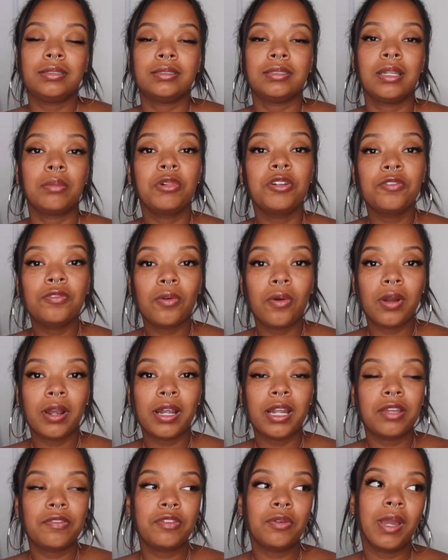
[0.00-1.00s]
Number 4,
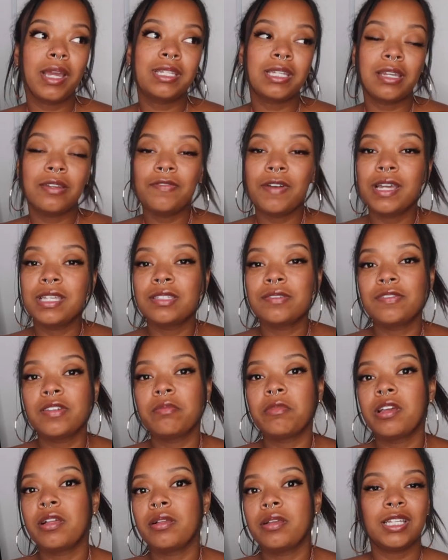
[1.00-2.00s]
if you identify as a
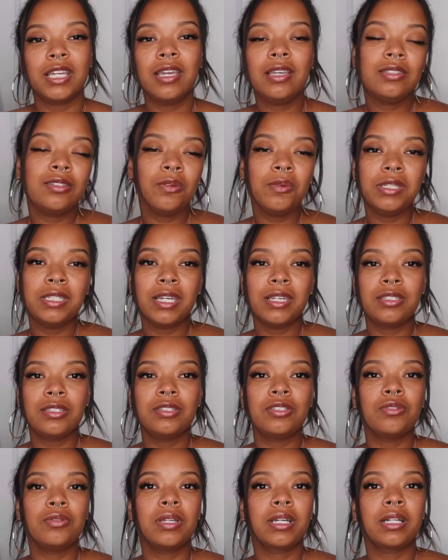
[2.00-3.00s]
female, it's always nice to
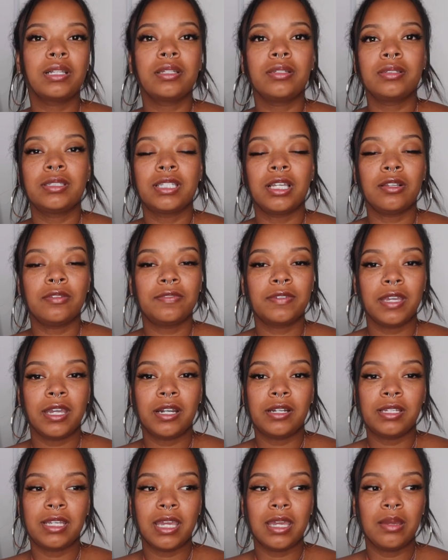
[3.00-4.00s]
do like a little
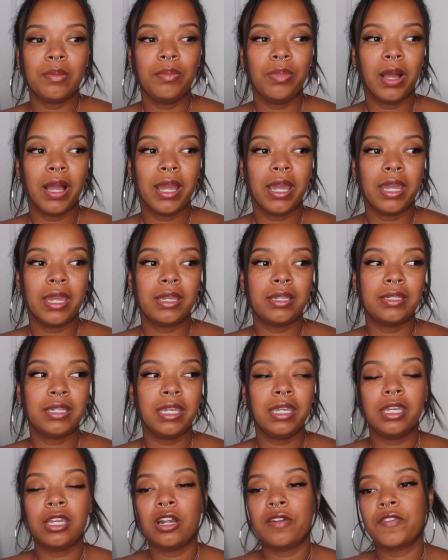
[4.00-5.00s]
self-care day by
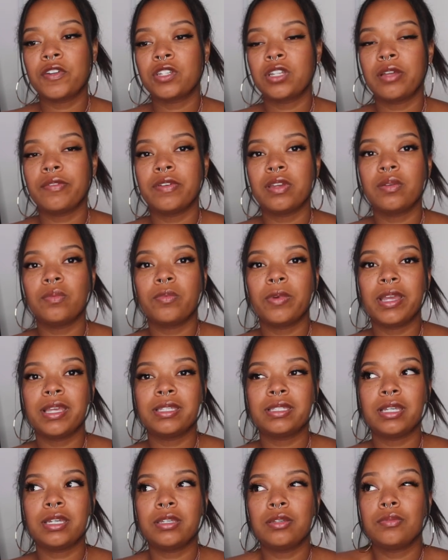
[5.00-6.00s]
taking care of yourself in
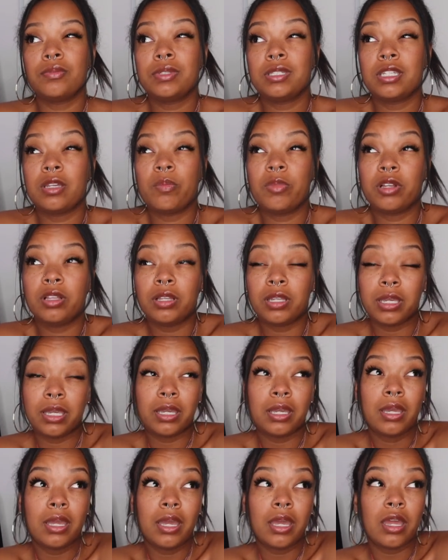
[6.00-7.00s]
ways that you would
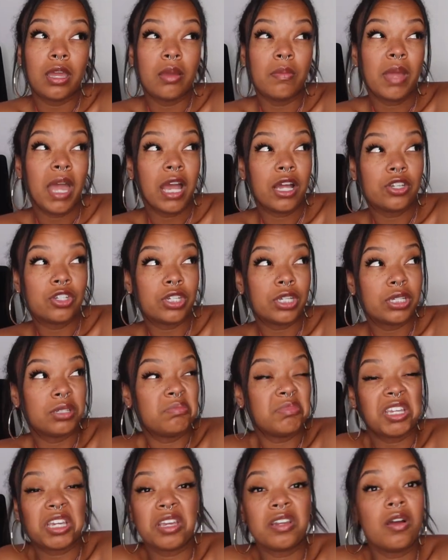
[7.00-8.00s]
typically
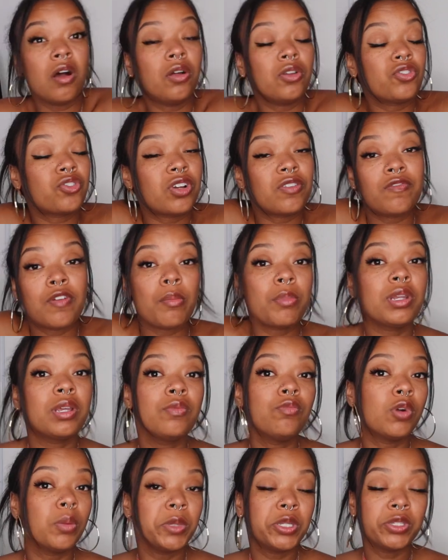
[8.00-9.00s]
imagine like an ultra
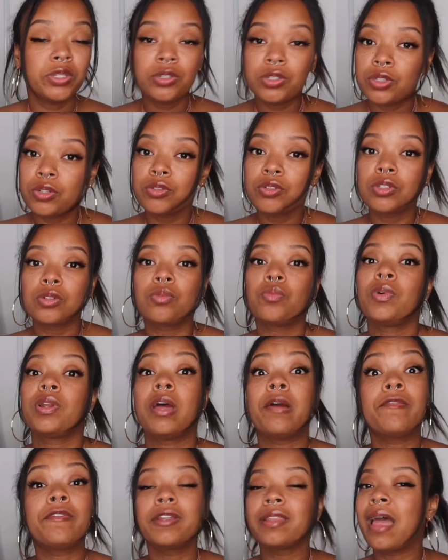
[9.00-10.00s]
feminine woman to do. So
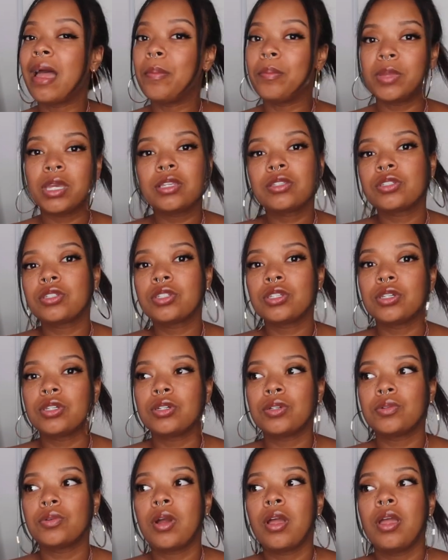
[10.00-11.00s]
whatever that means to
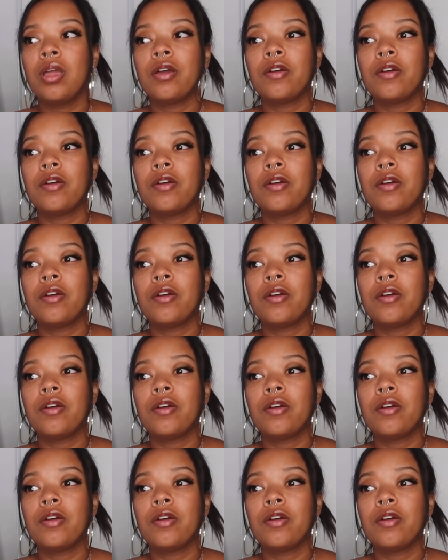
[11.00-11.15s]
you.